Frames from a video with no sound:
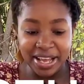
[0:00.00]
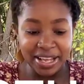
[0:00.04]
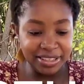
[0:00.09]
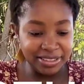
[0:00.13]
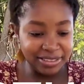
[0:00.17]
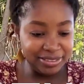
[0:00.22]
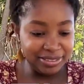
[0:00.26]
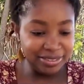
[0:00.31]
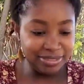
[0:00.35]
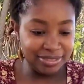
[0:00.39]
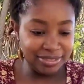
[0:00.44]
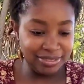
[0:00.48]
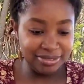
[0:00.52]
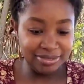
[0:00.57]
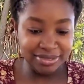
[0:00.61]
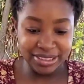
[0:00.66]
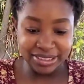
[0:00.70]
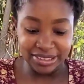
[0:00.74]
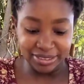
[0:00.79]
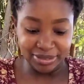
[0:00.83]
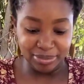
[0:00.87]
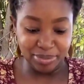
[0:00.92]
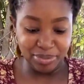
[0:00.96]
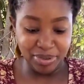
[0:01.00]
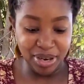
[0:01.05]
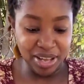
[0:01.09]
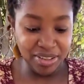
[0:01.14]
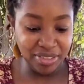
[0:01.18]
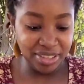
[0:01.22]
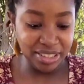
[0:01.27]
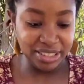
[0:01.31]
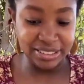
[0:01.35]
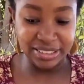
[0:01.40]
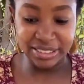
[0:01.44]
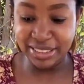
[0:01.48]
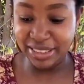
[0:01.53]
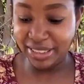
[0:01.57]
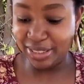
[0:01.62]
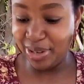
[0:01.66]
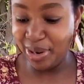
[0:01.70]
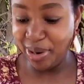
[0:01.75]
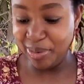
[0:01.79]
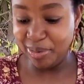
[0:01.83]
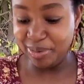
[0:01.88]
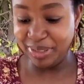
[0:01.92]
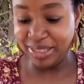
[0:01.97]
And with Brothers, they
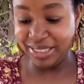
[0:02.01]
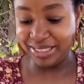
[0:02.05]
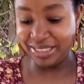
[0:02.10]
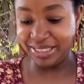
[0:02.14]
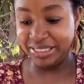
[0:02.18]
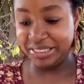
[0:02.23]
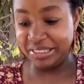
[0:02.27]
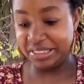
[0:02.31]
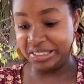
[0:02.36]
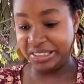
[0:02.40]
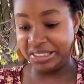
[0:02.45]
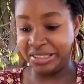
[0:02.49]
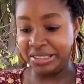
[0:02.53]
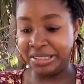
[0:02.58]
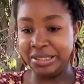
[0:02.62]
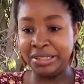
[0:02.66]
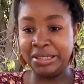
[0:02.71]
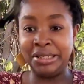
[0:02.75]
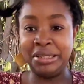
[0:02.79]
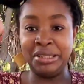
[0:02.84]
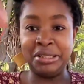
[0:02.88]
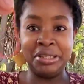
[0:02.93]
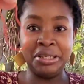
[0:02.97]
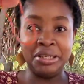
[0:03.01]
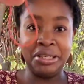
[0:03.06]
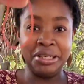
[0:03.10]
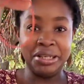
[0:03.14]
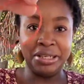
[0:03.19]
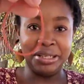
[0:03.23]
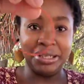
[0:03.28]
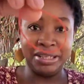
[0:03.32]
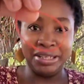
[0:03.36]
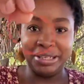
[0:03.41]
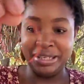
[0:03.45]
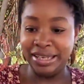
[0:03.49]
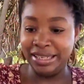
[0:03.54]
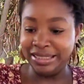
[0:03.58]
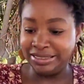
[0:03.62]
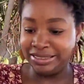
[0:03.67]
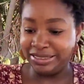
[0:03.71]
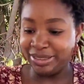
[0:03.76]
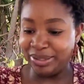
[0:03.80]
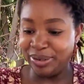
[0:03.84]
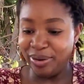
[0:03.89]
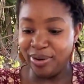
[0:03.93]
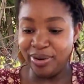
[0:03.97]
come with this
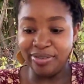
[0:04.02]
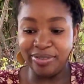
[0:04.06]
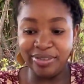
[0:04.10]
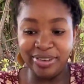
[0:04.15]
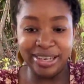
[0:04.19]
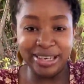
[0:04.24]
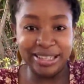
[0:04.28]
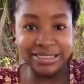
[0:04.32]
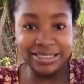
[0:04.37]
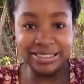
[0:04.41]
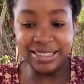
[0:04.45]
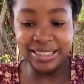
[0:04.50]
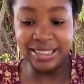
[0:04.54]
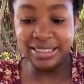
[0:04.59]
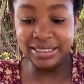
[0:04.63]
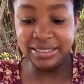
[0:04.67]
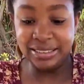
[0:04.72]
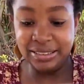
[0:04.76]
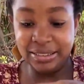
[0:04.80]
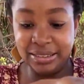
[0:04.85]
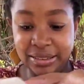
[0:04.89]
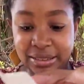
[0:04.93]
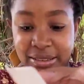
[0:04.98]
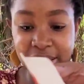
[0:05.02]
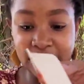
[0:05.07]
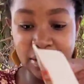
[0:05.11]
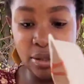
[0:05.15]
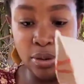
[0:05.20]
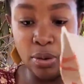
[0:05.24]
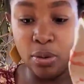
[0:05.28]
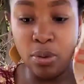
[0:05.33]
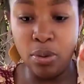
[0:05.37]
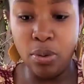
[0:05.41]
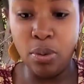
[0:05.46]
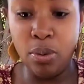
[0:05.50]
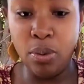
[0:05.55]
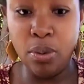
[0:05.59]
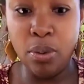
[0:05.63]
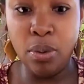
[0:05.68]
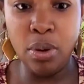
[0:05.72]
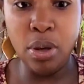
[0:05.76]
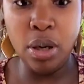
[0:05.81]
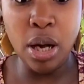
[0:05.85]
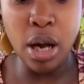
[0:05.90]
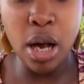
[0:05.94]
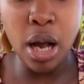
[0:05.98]
elastic over it, I guess.
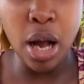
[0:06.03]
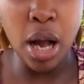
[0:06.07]
Whoa!